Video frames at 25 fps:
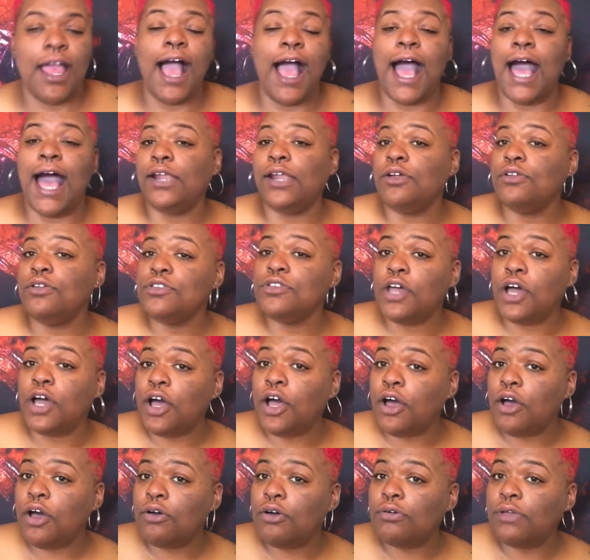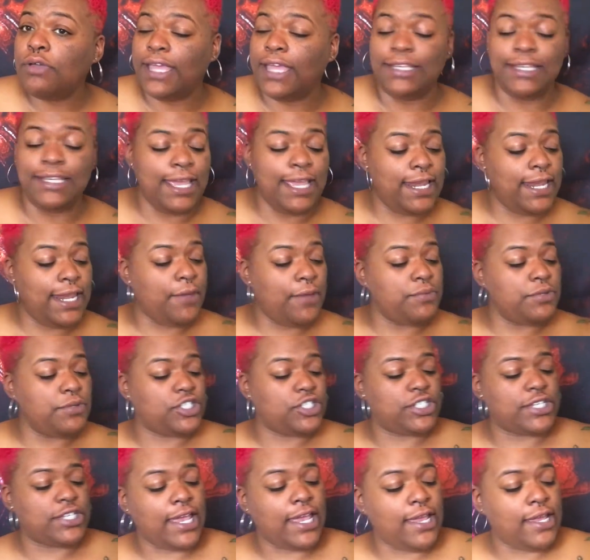I don't know. And then it was
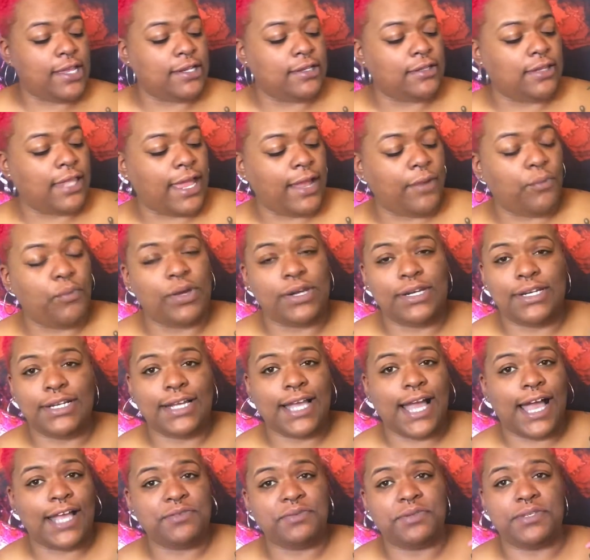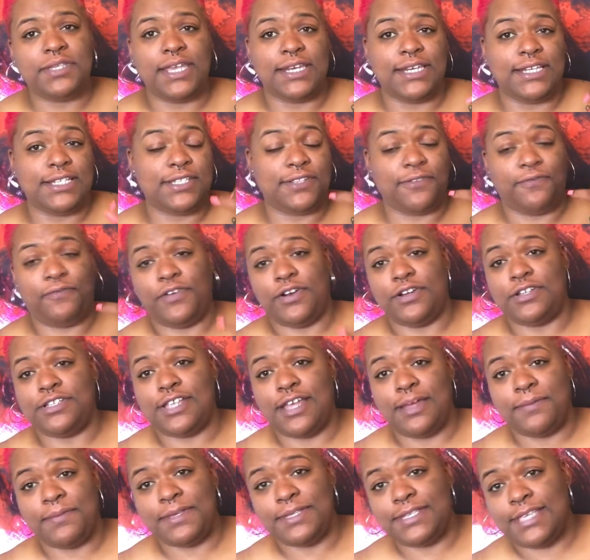saying, like, one of the guys was saying this is the first
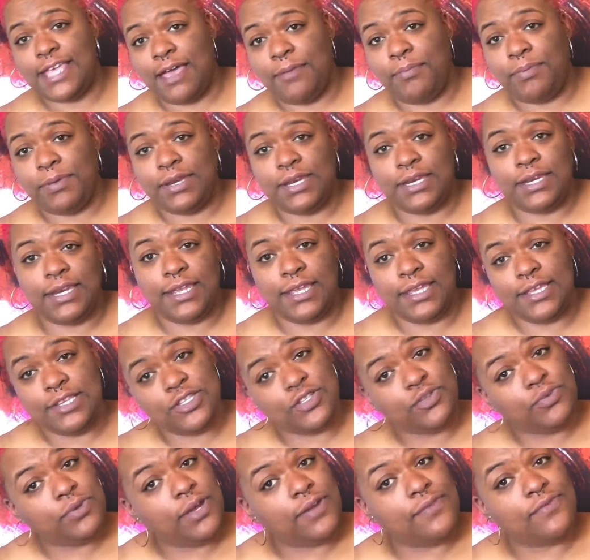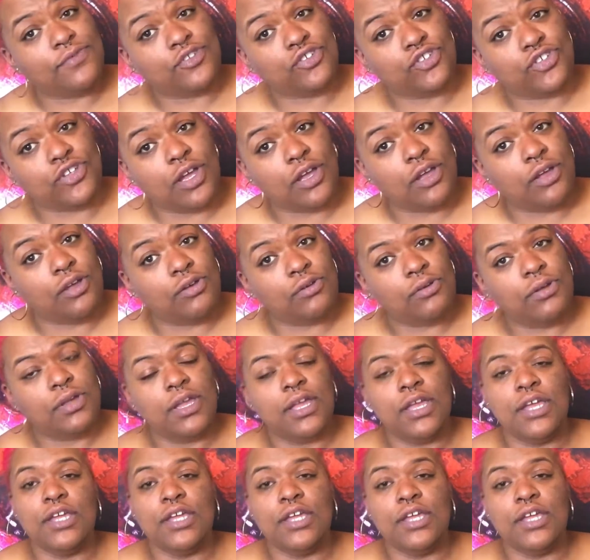time this happened in the history of the show.